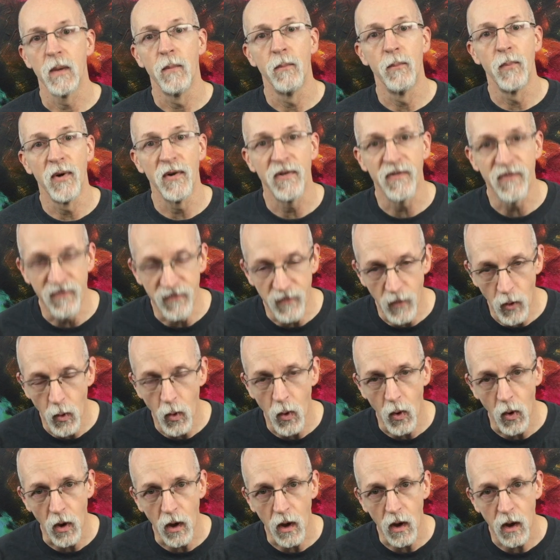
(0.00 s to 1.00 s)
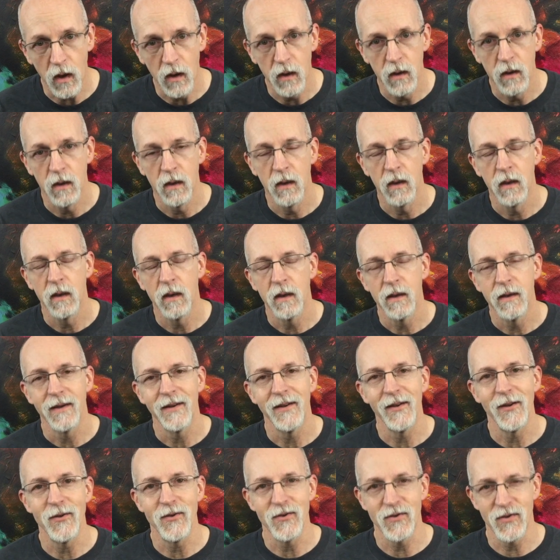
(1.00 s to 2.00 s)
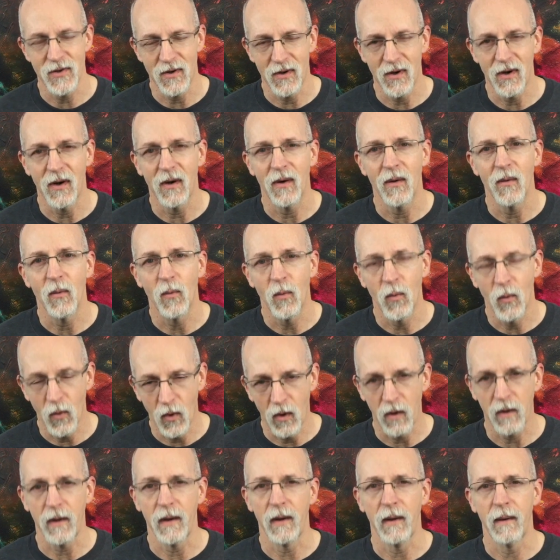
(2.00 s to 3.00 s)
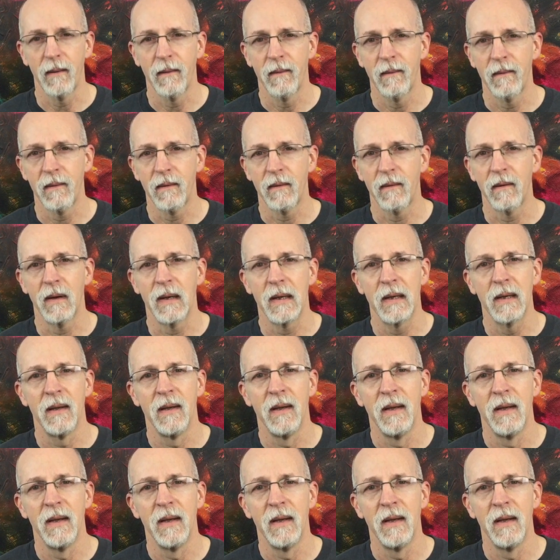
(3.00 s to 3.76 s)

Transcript: Before you start working, right?